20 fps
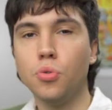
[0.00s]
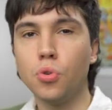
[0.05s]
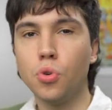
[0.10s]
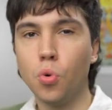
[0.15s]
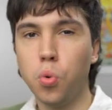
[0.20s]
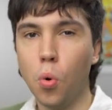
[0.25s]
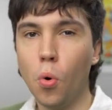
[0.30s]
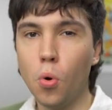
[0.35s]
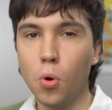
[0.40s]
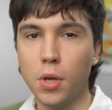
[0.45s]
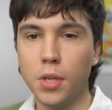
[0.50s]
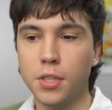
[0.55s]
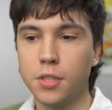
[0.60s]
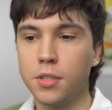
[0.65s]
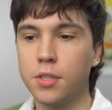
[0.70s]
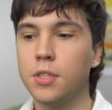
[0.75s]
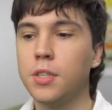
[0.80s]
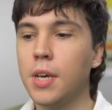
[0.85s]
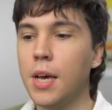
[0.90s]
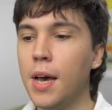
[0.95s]

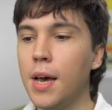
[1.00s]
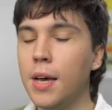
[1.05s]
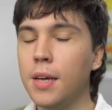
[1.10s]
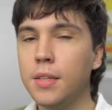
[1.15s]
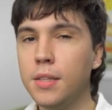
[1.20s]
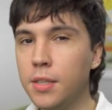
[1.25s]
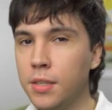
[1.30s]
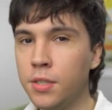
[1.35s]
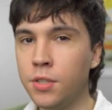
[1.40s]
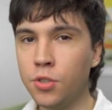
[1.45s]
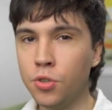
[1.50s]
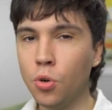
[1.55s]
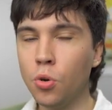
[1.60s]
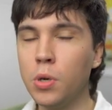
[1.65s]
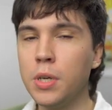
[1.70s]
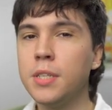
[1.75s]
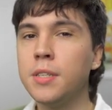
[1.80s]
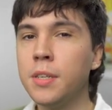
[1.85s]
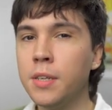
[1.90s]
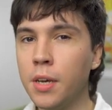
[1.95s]
quartz. This
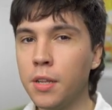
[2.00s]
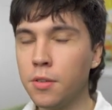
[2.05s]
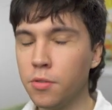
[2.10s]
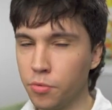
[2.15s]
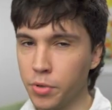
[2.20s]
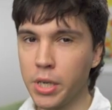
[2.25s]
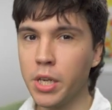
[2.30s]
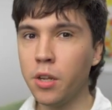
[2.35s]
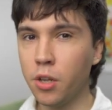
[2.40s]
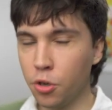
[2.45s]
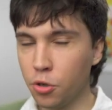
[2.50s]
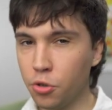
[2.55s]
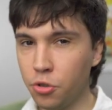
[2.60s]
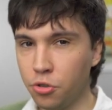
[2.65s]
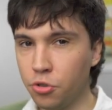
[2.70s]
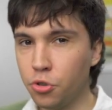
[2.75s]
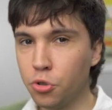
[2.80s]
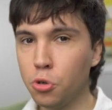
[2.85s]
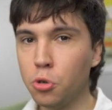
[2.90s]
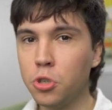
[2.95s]
store is another really good
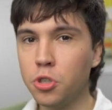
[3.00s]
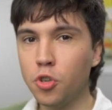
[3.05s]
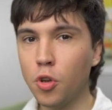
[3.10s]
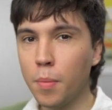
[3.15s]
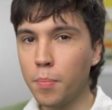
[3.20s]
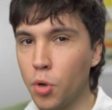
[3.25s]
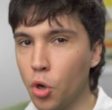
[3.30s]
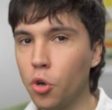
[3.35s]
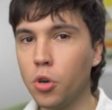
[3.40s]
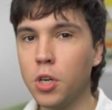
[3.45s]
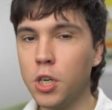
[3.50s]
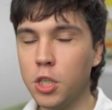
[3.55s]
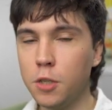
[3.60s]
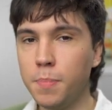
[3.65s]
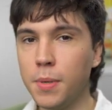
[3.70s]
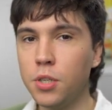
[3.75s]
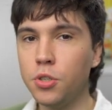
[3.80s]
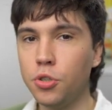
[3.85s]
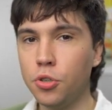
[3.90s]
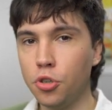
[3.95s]
store, so I'm not going to
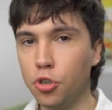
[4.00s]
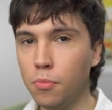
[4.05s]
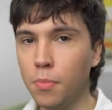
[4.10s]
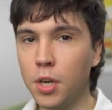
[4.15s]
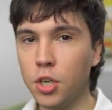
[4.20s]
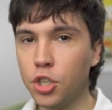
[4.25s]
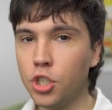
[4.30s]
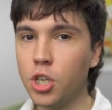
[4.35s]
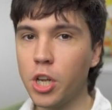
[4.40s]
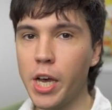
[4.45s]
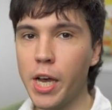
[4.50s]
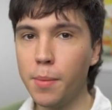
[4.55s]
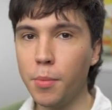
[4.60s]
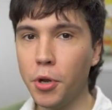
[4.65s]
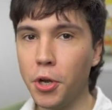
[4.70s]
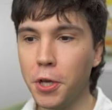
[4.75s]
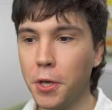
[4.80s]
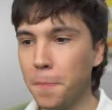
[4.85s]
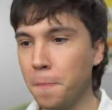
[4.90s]
spend too much time on it.